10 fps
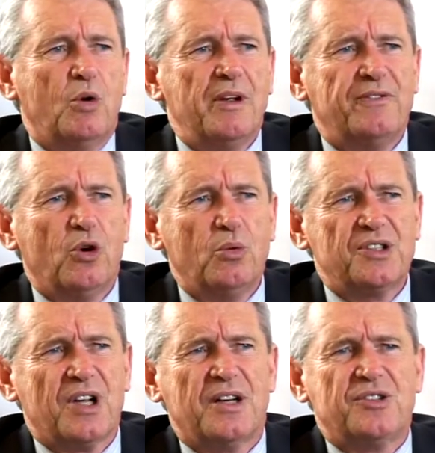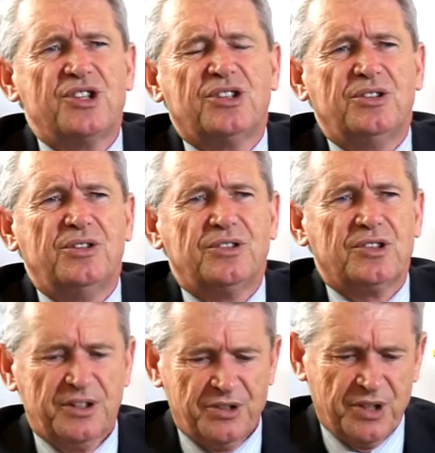before we say the 6 units,
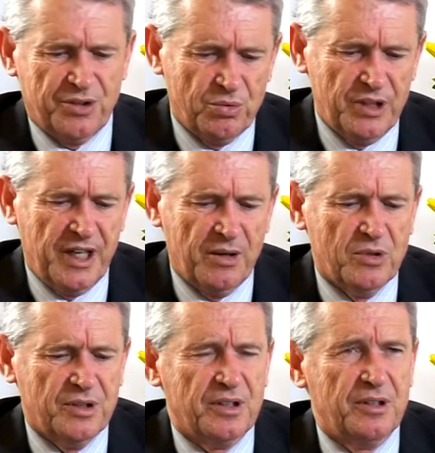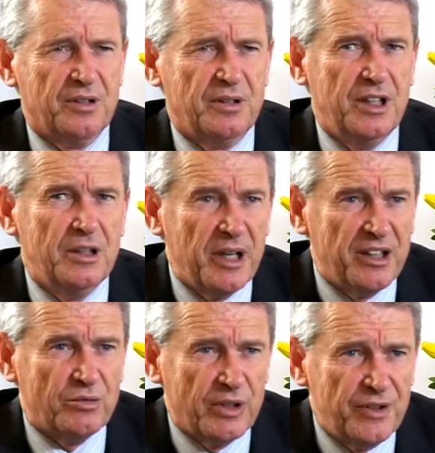let's just read out what the
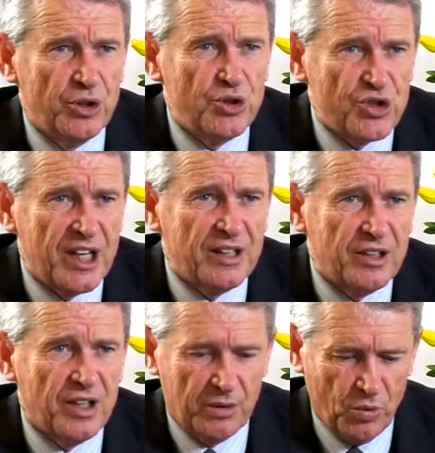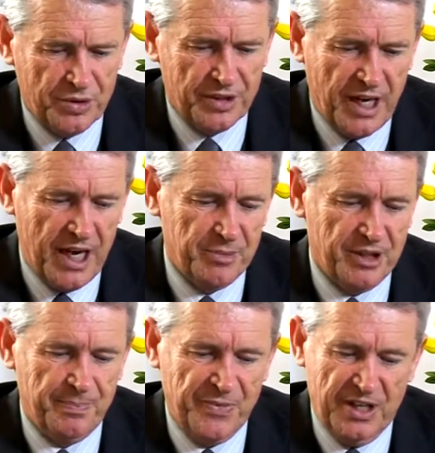independent review said that they wanted to happen.
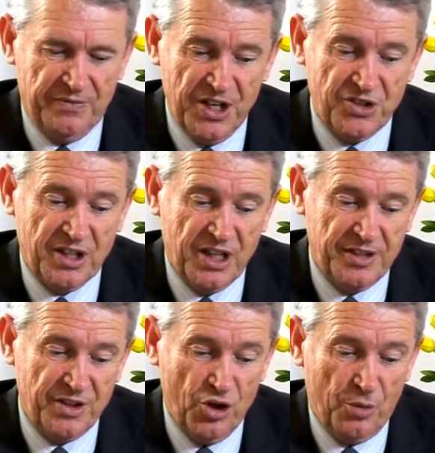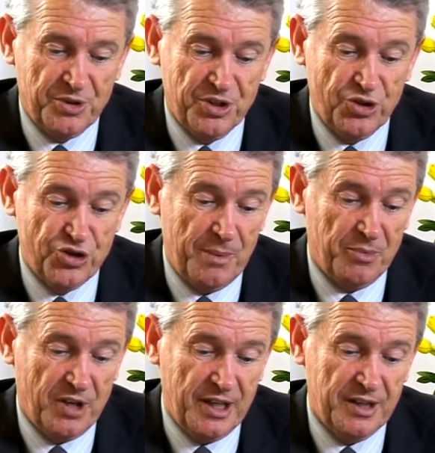Investigate the option to
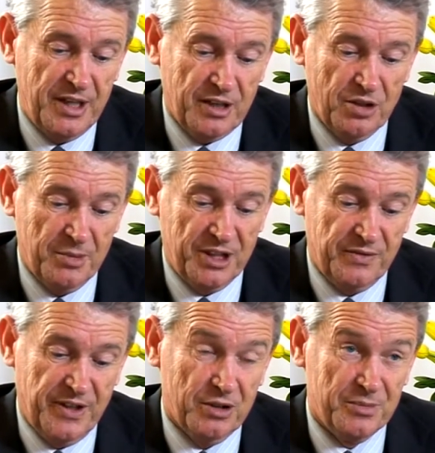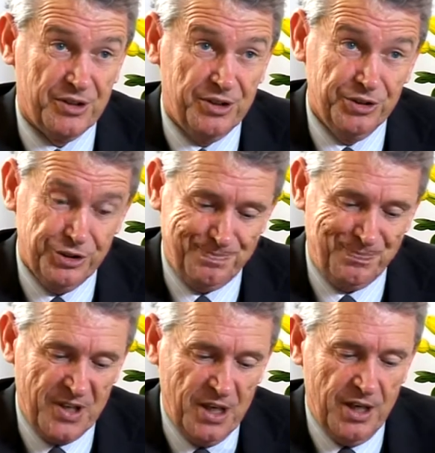separate the Economic Development Unit,
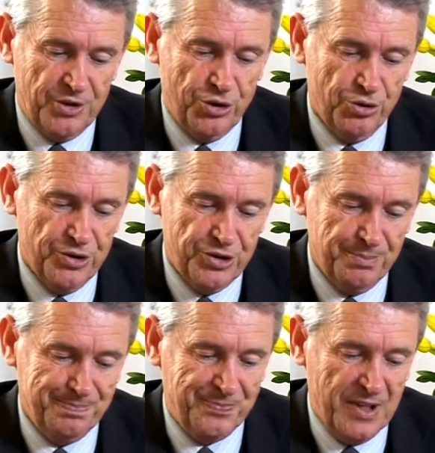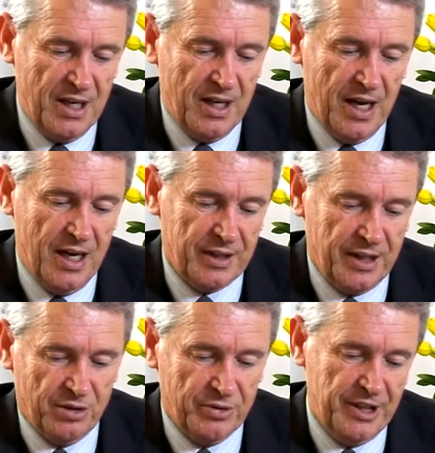Tourism, Art
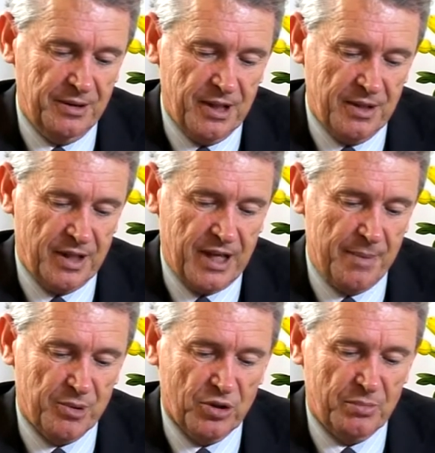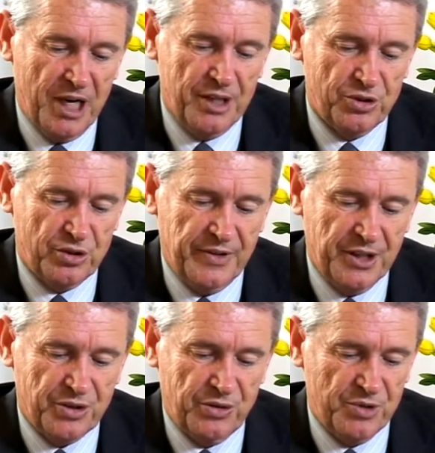Gallery, the Capital and Major
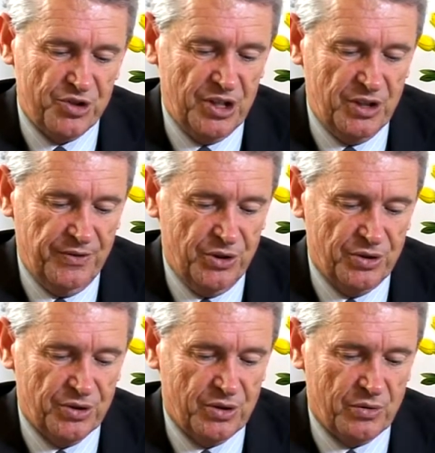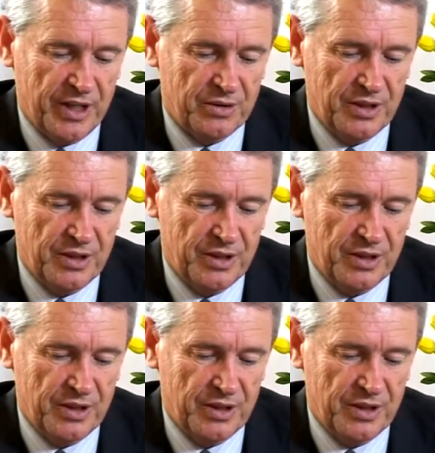Events from the City Futures Directorate